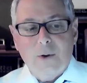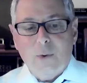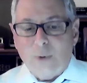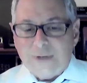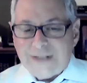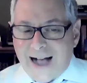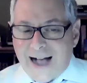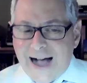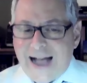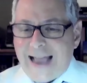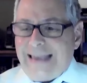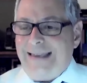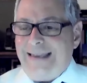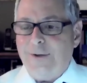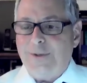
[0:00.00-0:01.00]
Was I
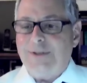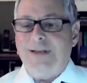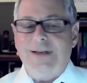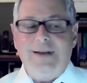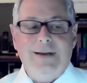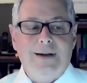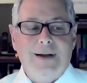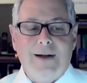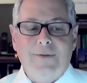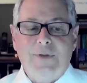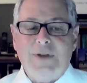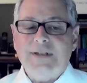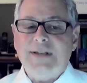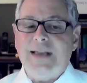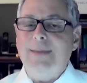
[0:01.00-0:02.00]
guilty of the
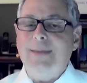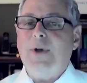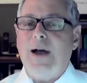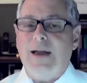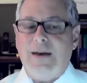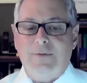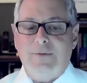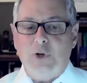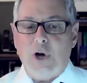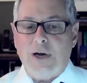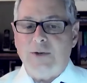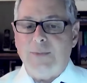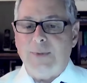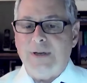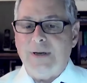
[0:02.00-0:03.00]
same kind of
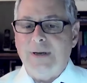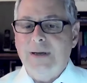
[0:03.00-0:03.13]
judgment,